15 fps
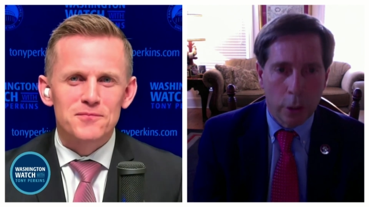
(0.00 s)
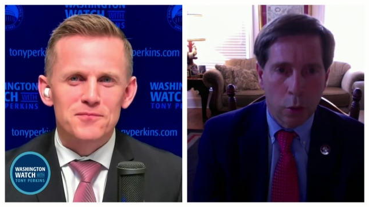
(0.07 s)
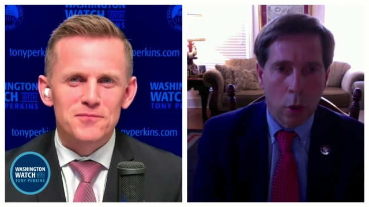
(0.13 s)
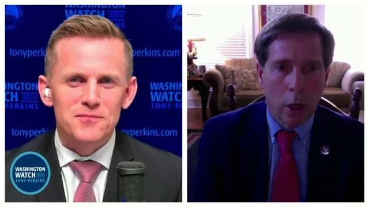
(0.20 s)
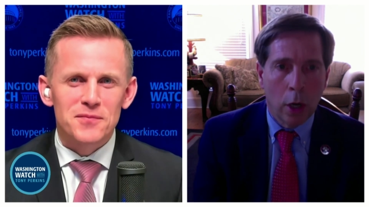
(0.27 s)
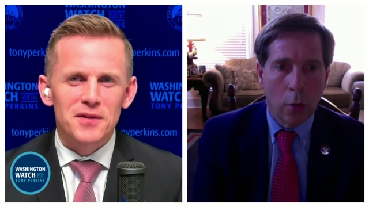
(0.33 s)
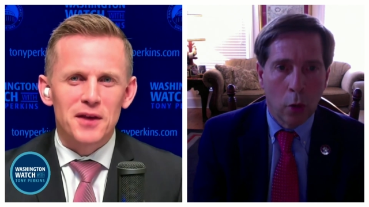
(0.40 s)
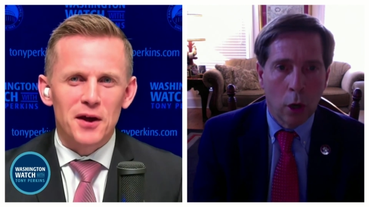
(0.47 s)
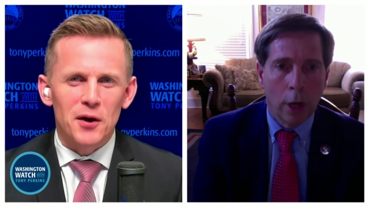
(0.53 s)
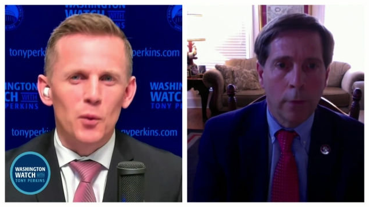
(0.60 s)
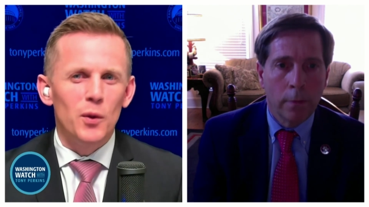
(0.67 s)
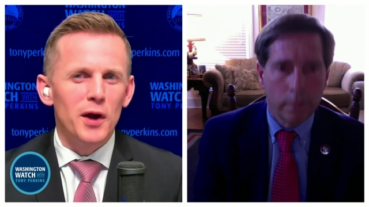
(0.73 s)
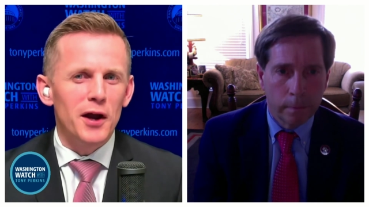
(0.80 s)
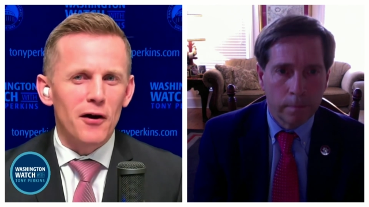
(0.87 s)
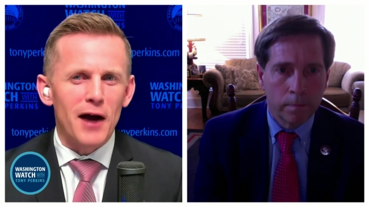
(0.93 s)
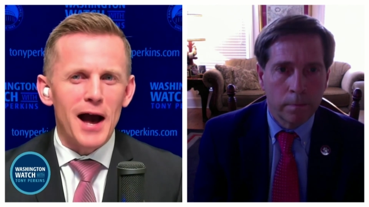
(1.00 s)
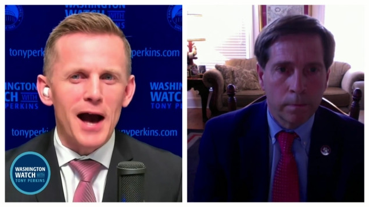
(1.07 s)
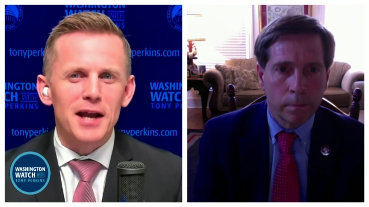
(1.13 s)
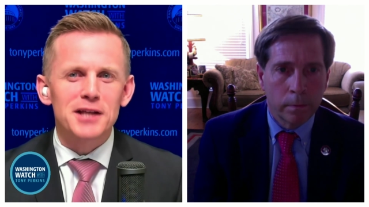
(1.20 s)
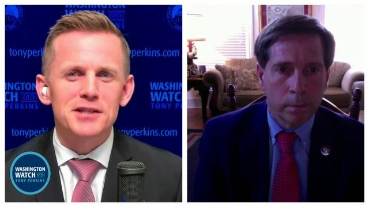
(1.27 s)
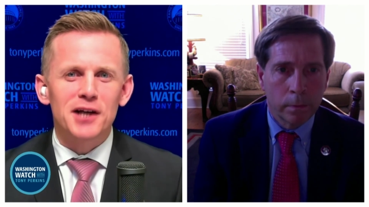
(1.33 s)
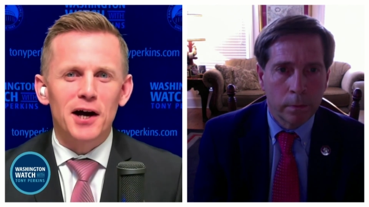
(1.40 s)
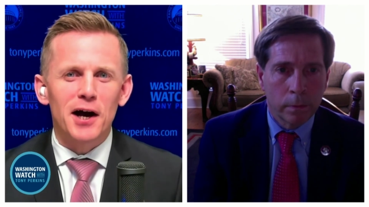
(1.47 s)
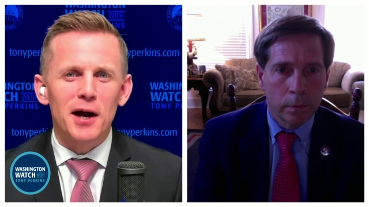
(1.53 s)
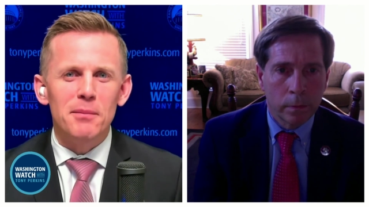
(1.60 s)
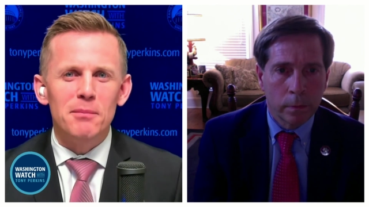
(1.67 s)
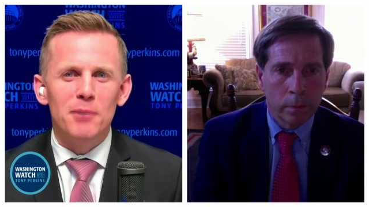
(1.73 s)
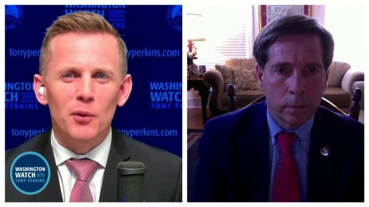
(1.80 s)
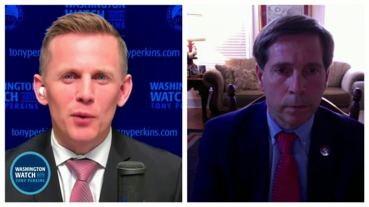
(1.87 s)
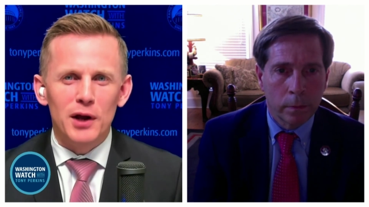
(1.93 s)
Speaker 1: is one on one. Yeah, we are out of
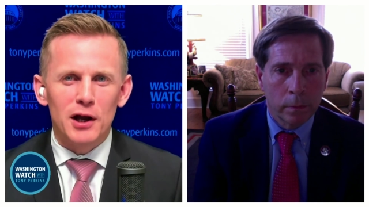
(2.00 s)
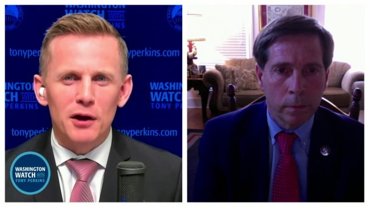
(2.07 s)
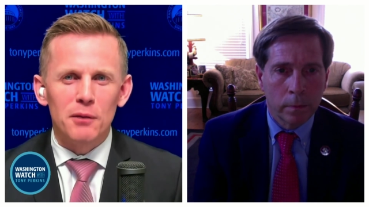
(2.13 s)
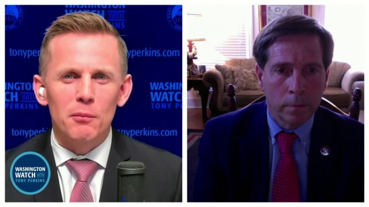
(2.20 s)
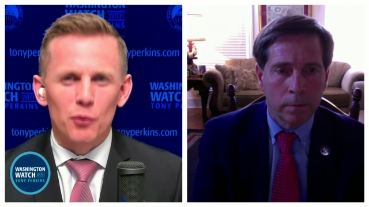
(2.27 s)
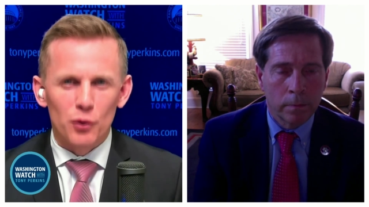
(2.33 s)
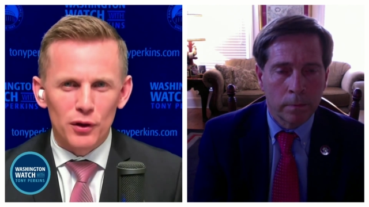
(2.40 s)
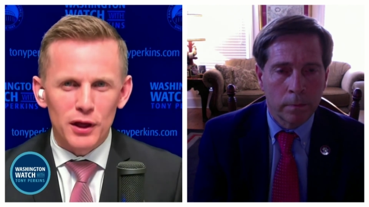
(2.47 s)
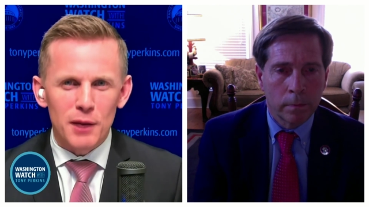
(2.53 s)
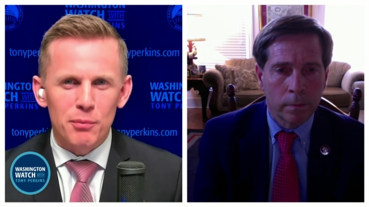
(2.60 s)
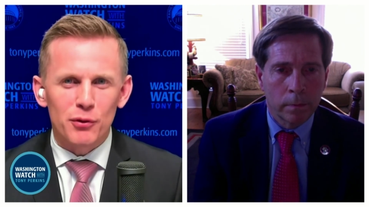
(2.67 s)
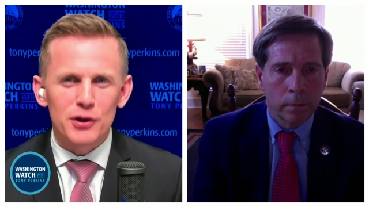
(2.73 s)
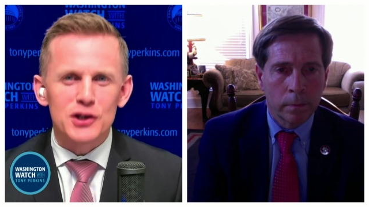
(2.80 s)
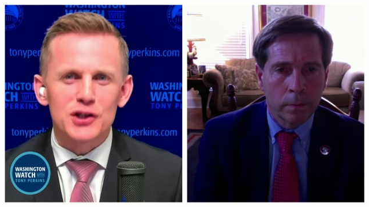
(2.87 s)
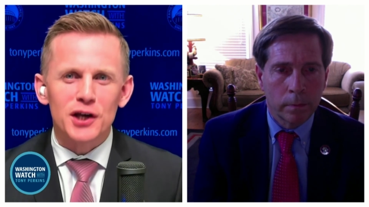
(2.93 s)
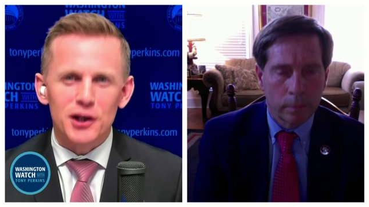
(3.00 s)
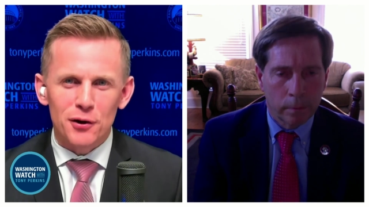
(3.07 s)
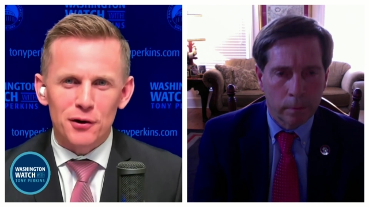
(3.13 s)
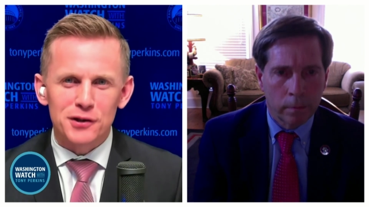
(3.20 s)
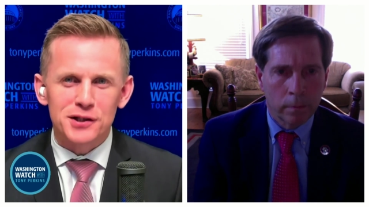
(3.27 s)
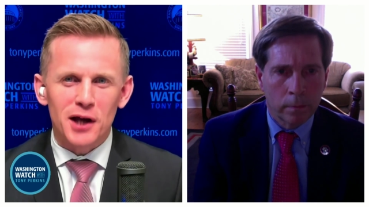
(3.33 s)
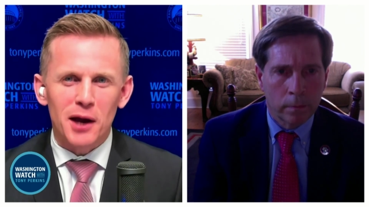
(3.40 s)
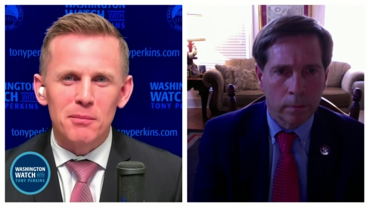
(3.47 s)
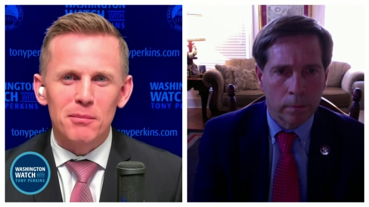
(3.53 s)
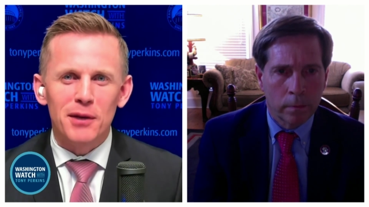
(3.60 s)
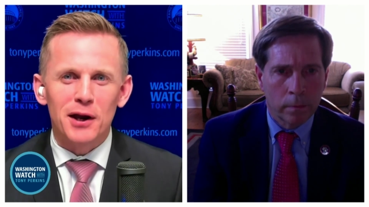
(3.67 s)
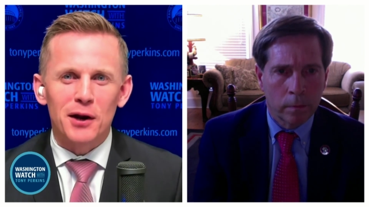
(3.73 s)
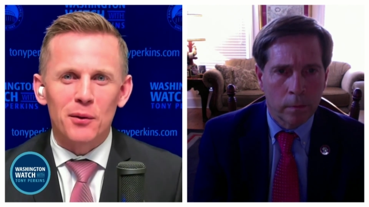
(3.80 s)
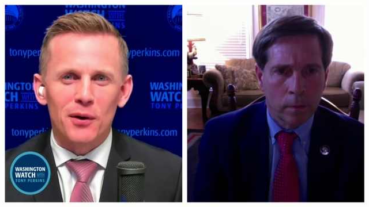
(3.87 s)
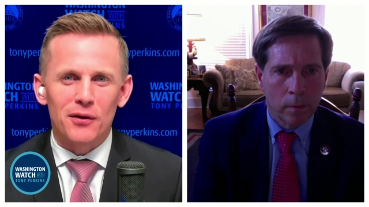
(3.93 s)
time, but we really appreciate your
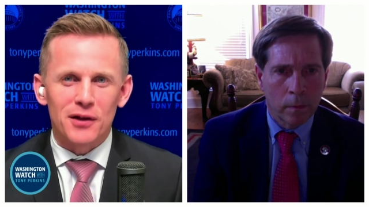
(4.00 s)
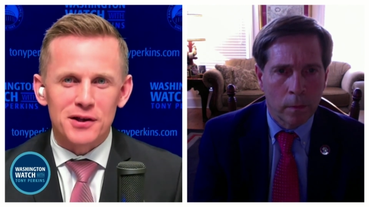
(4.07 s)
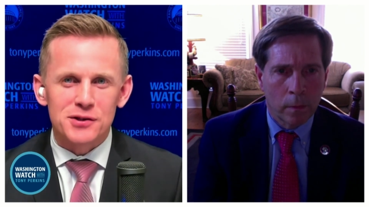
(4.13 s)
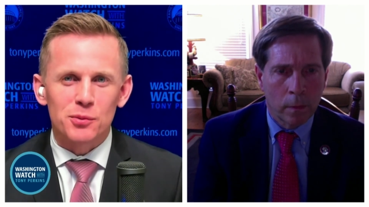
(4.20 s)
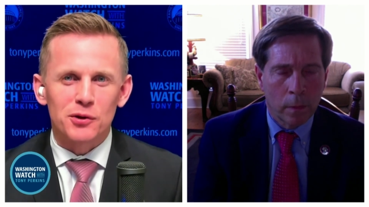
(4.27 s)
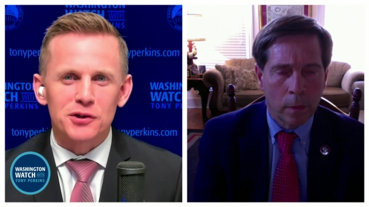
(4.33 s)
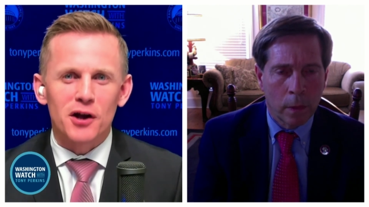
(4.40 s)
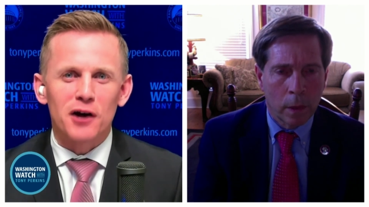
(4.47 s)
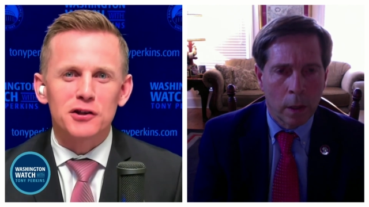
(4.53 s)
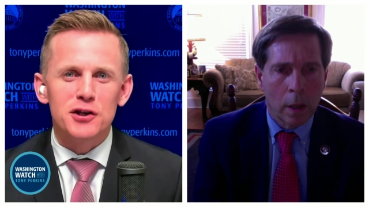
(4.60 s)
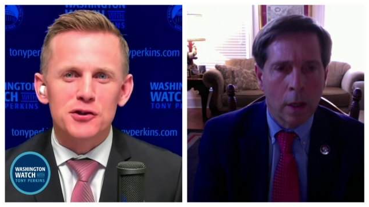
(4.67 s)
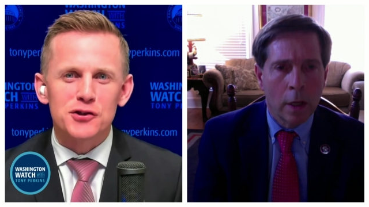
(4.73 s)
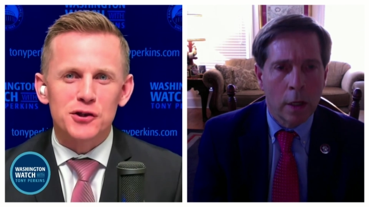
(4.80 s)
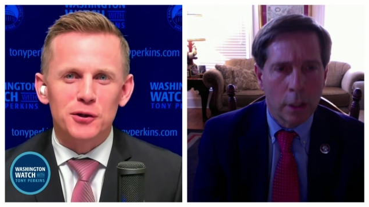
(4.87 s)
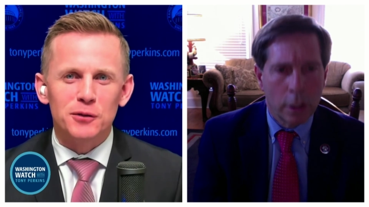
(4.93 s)
time being with us. We'll talk to you